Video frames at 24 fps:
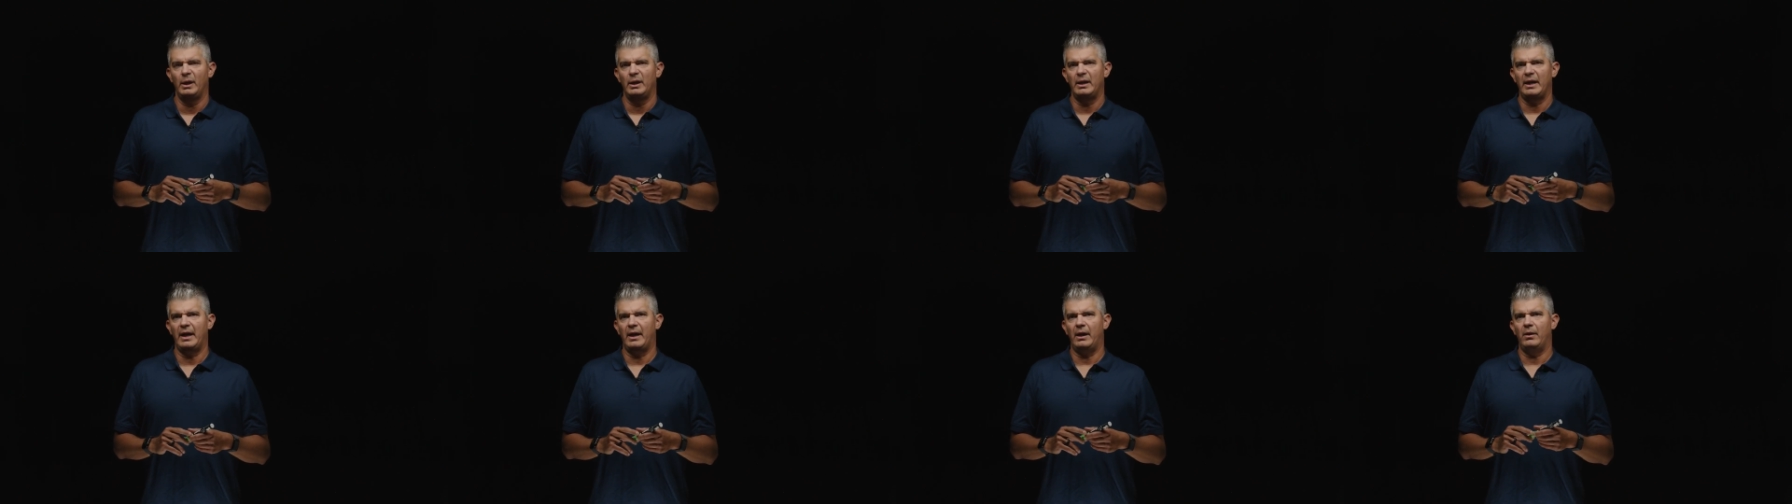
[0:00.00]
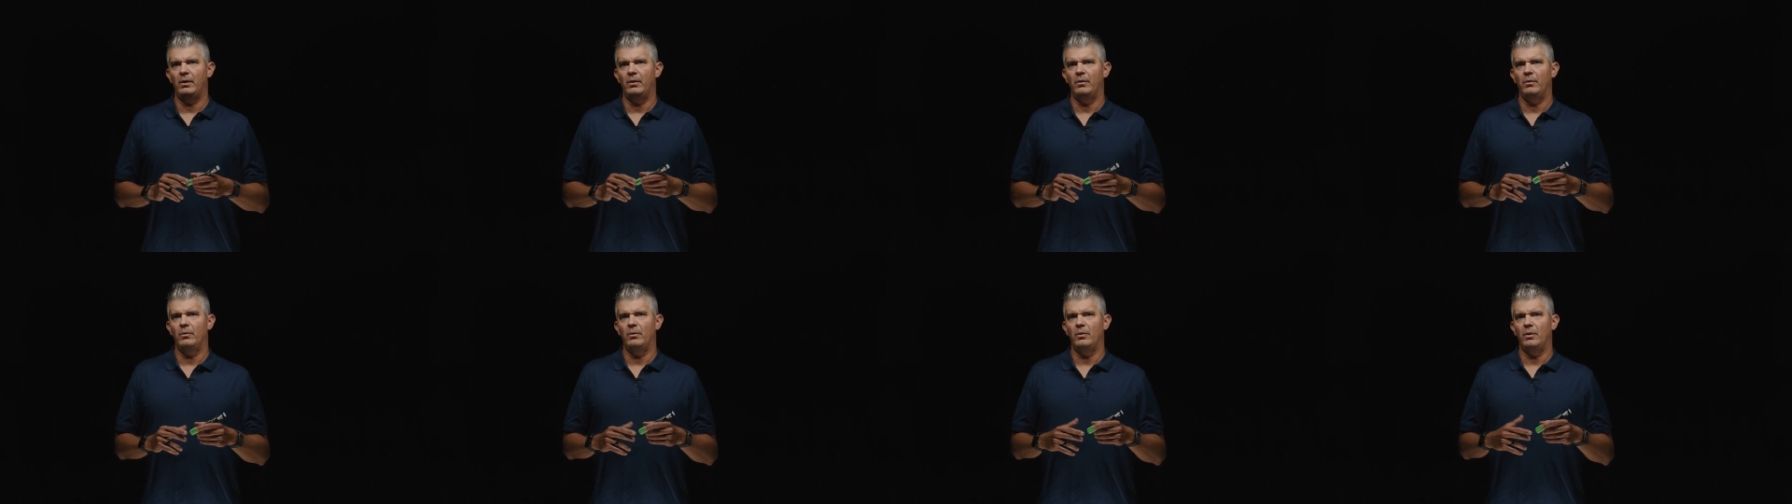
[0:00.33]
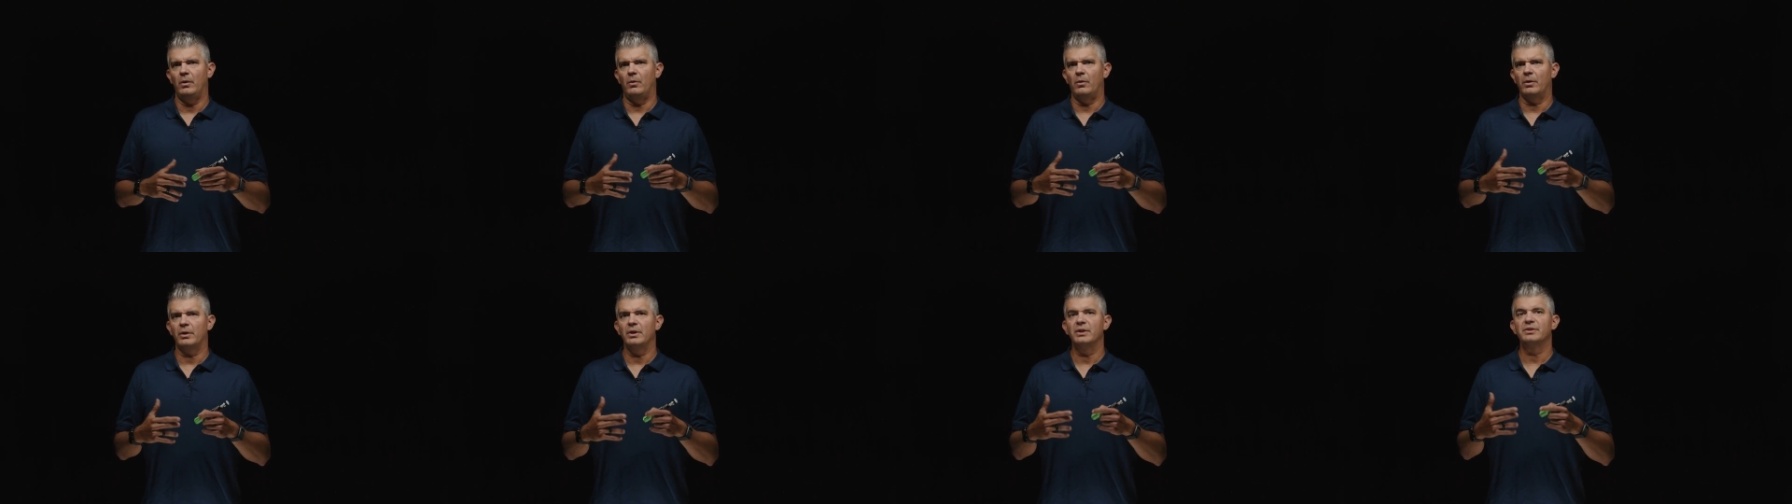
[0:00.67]
Now,
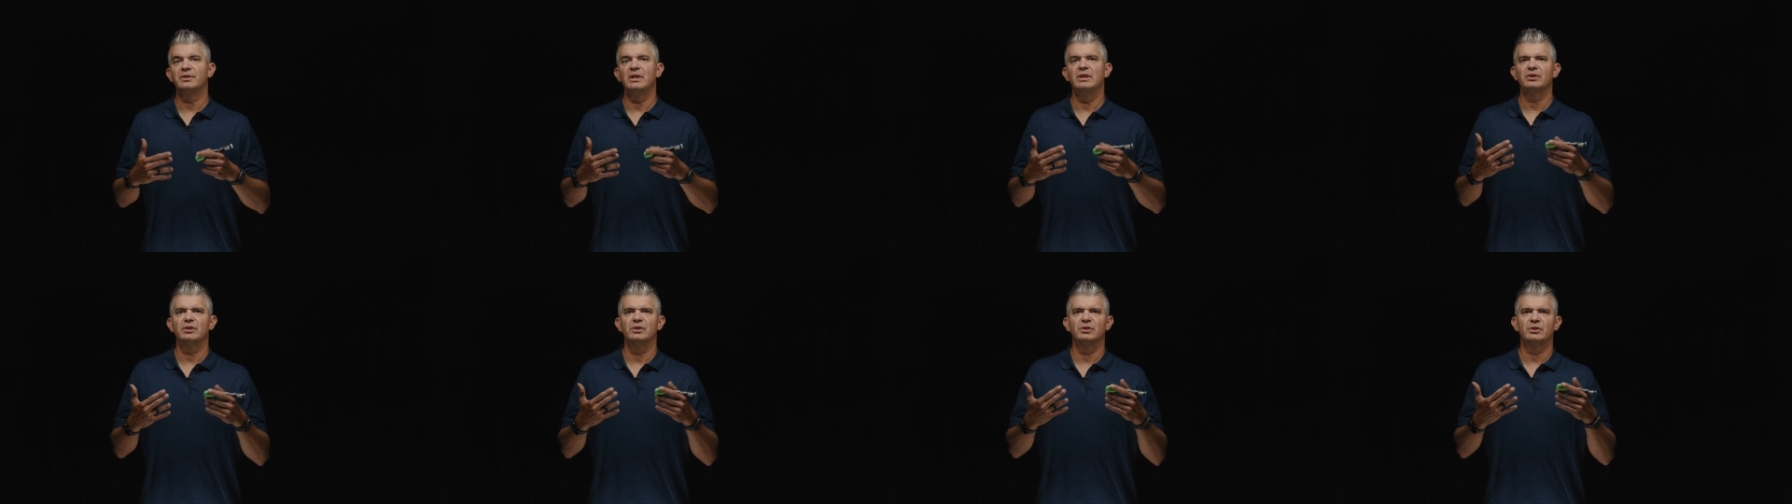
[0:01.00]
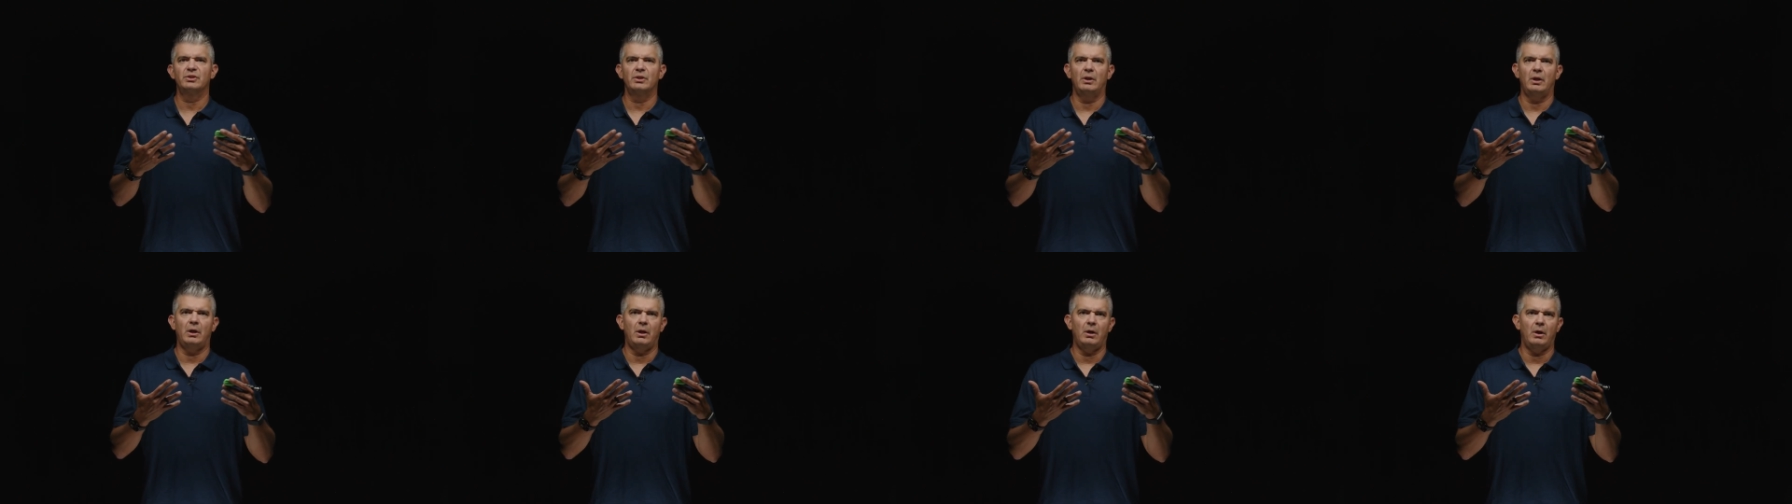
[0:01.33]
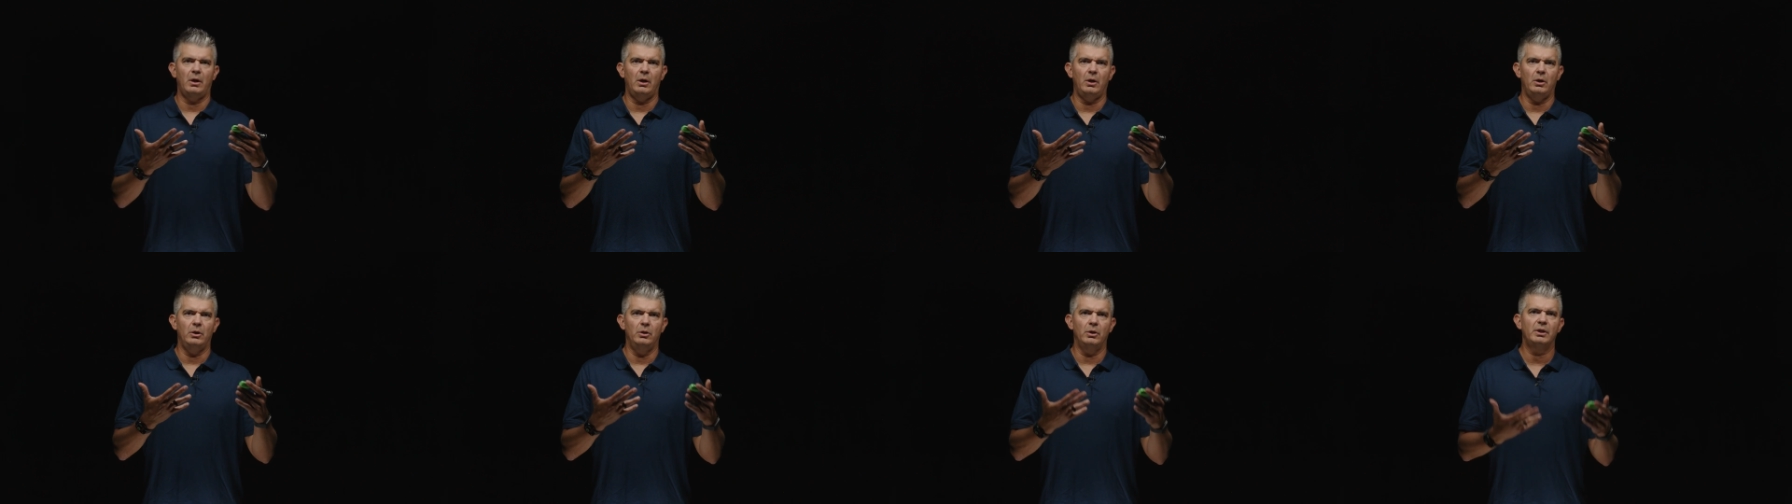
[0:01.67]
organizations
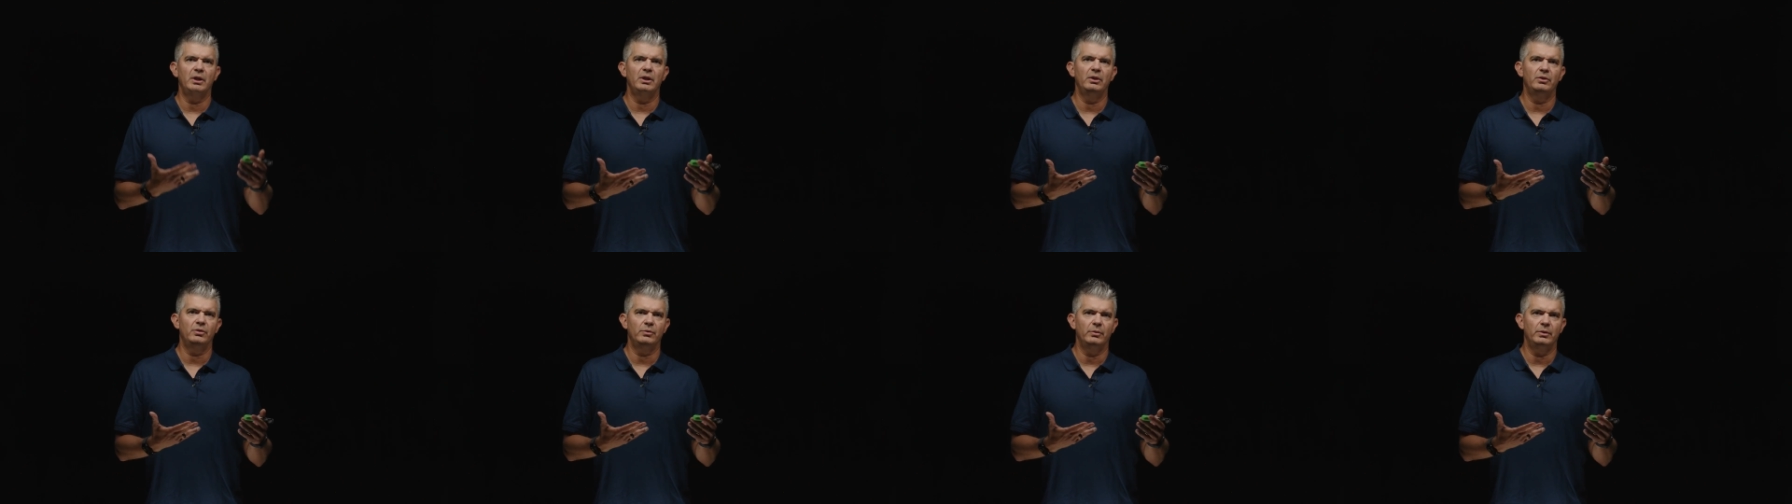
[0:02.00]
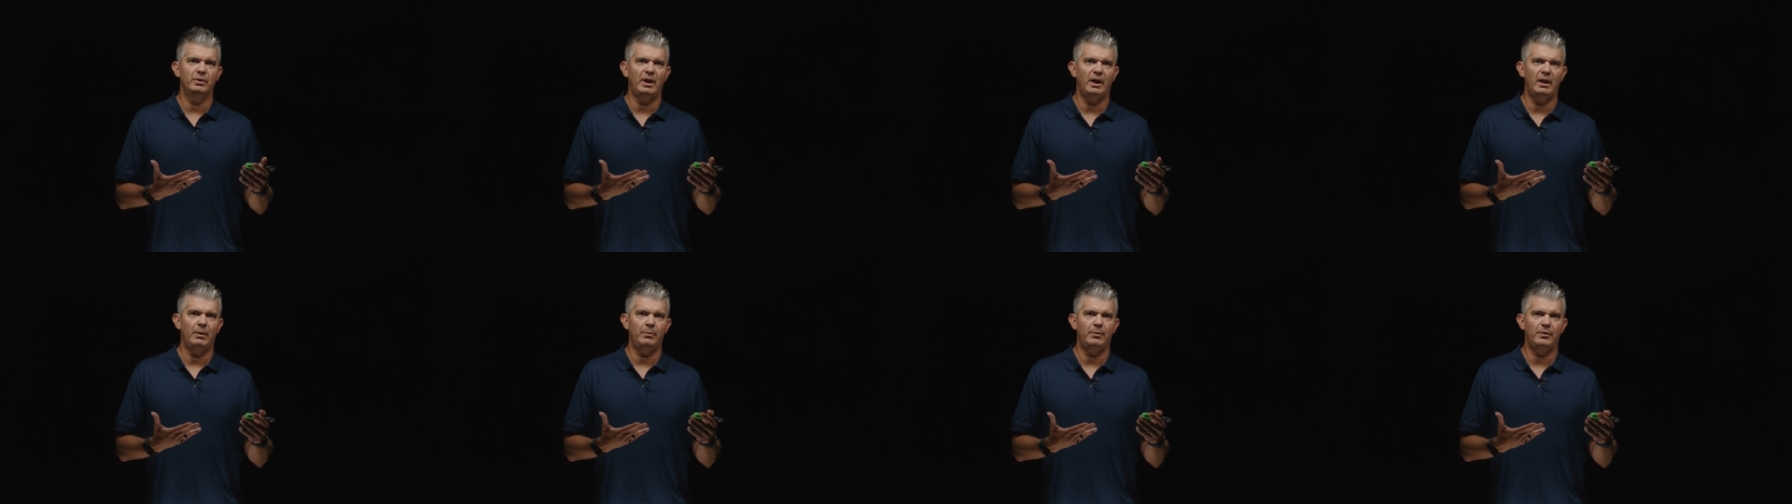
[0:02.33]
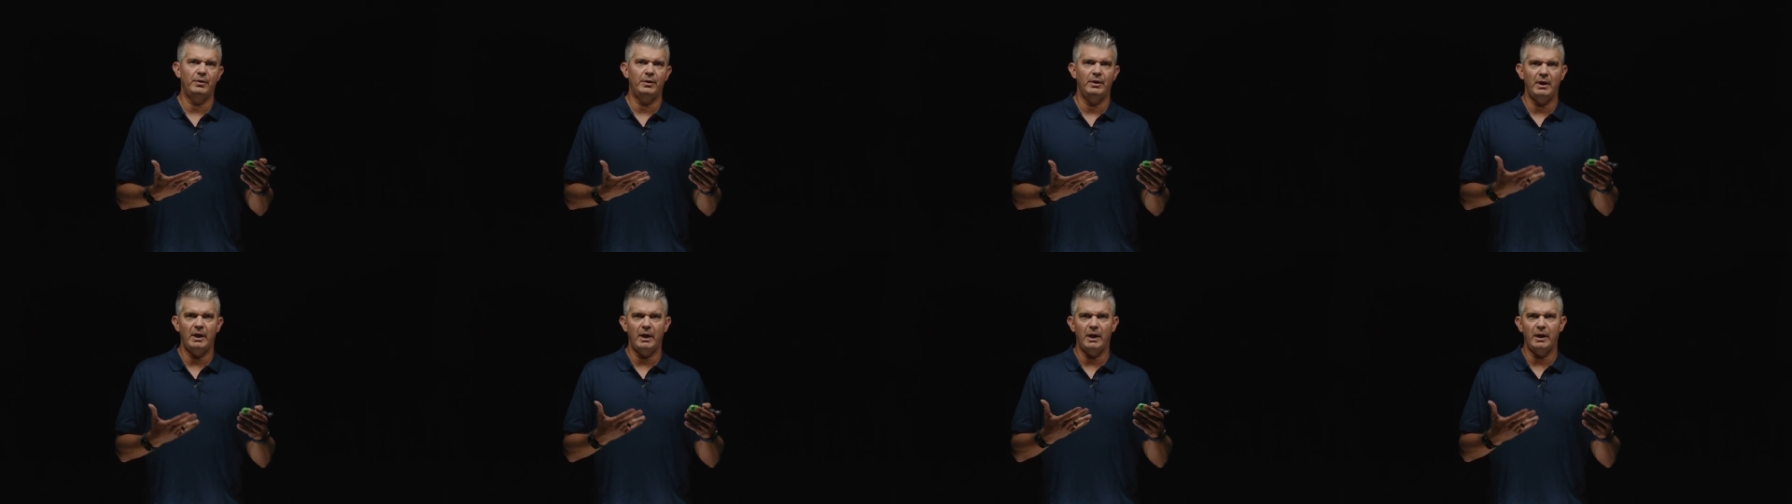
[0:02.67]
are looking to
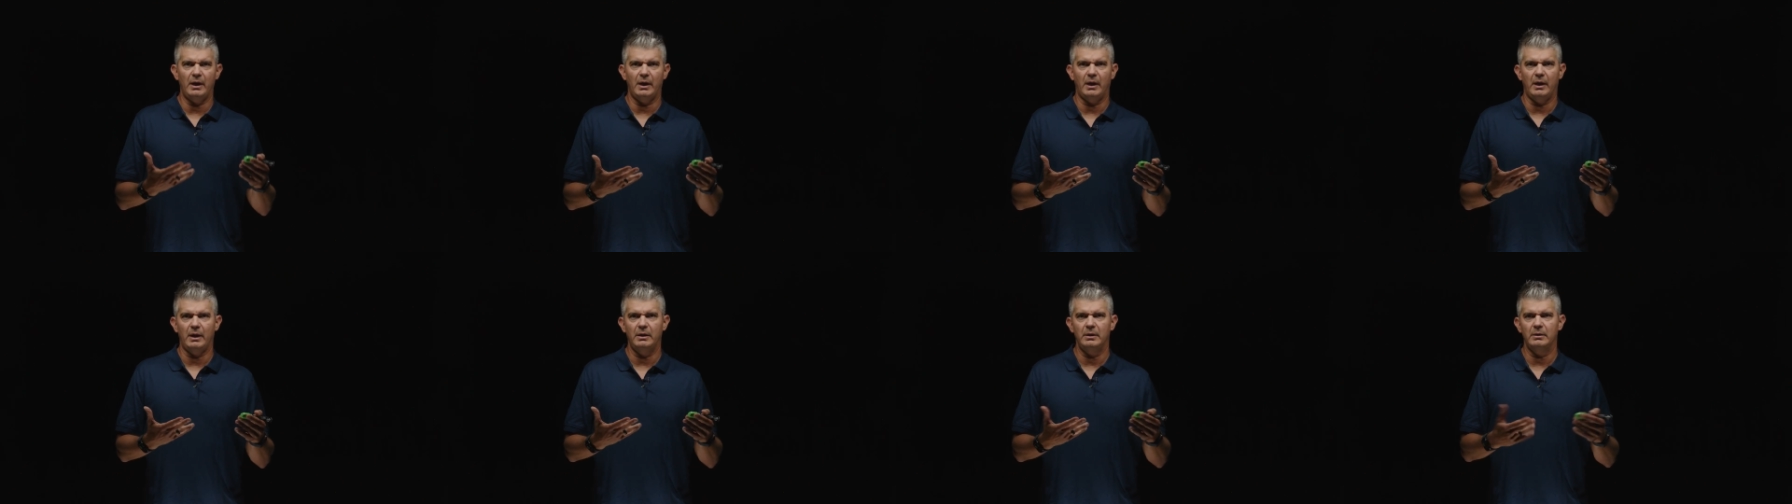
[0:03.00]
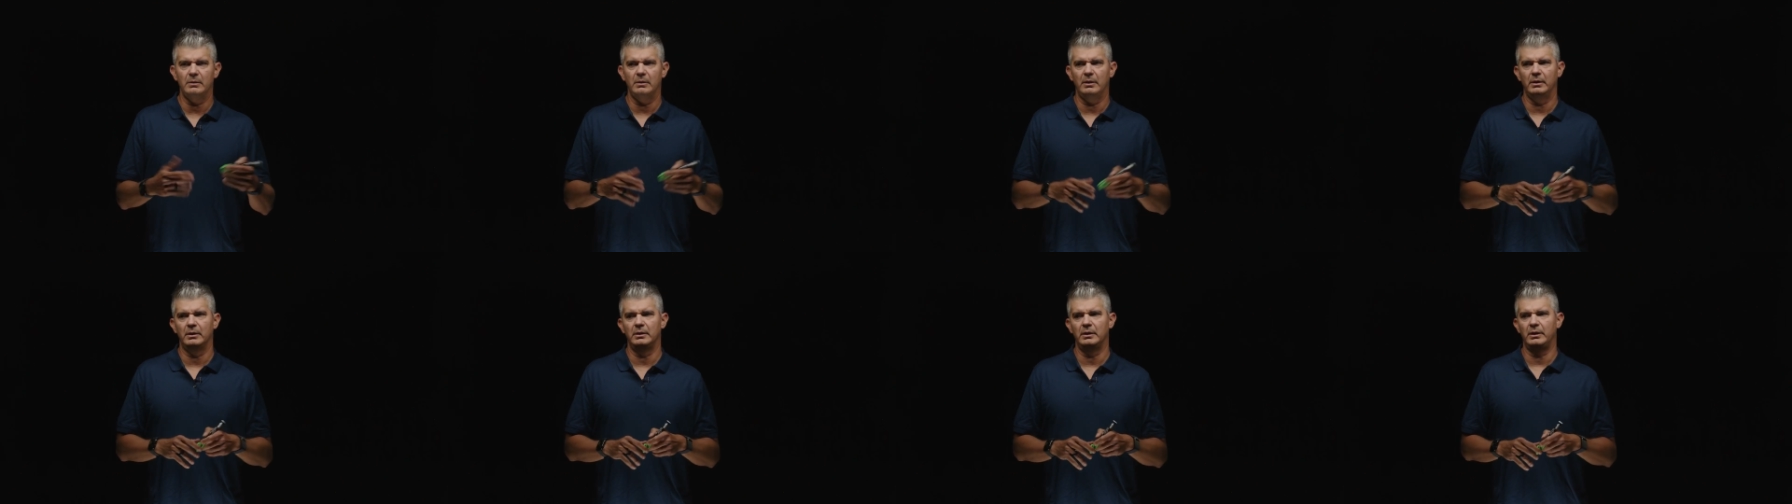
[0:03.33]
adopt AI.